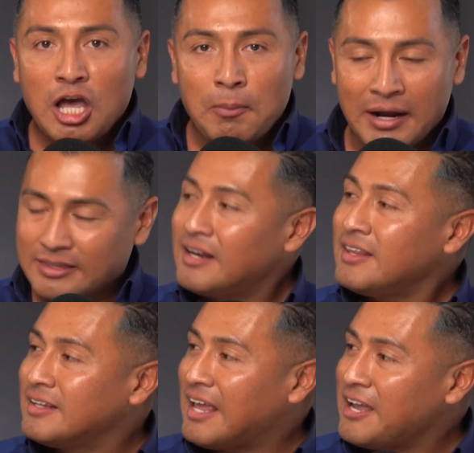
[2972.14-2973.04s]
But at the end of
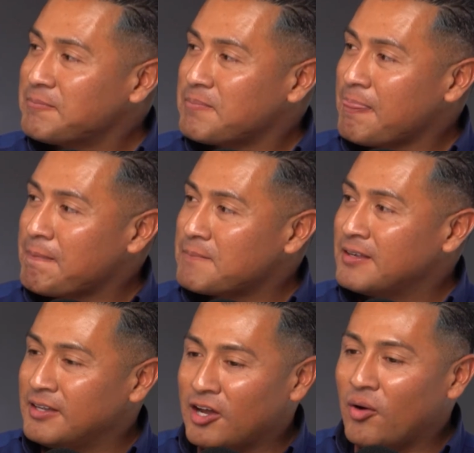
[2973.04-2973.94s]
the day,
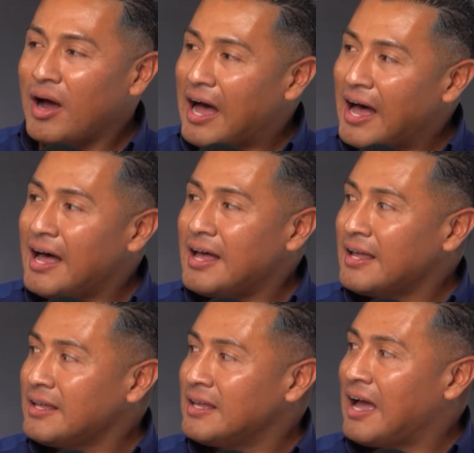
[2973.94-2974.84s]
you know,
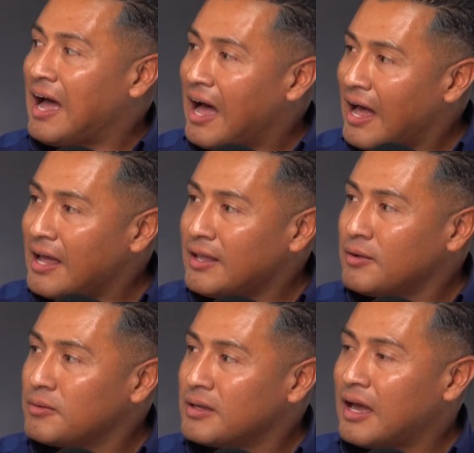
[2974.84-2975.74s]
I I
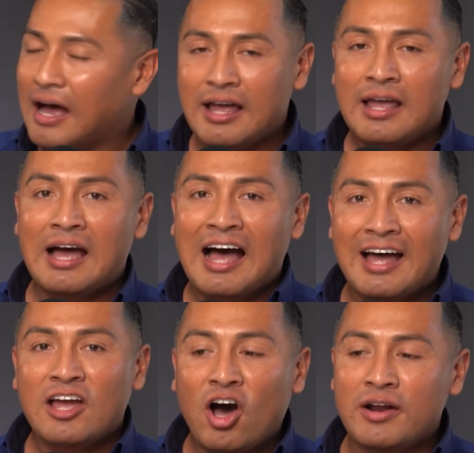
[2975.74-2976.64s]
I
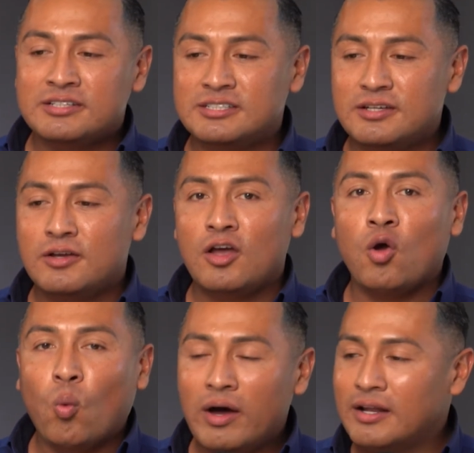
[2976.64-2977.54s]
I honestly
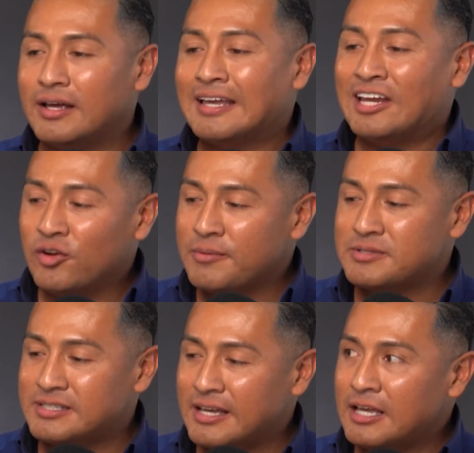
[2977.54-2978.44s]
want to hear them
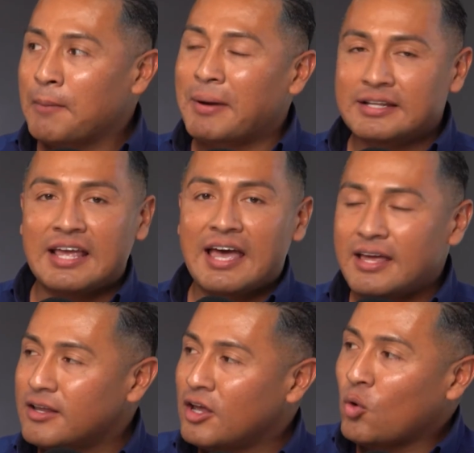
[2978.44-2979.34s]
say my
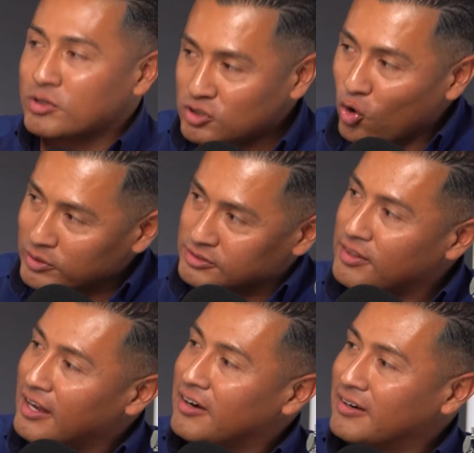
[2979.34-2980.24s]
dad was always
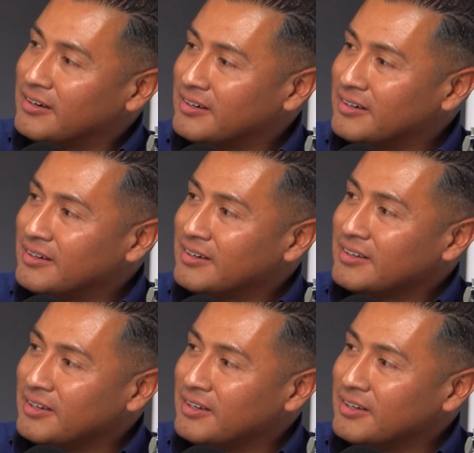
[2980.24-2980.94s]
there. Mm.